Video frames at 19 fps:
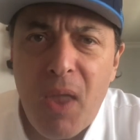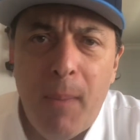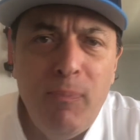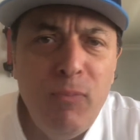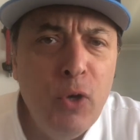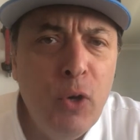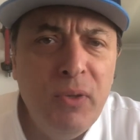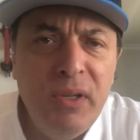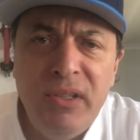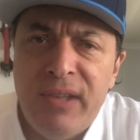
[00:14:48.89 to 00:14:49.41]

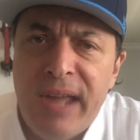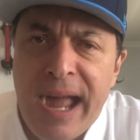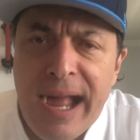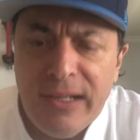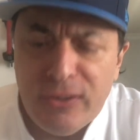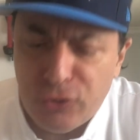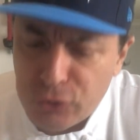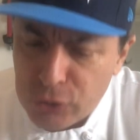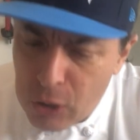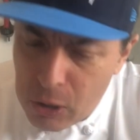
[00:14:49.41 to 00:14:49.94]
No need to
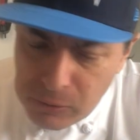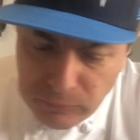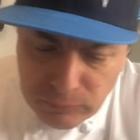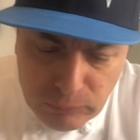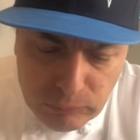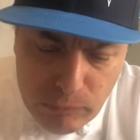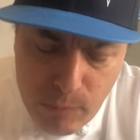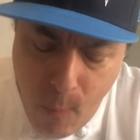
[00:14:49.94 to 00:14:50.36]
add salt.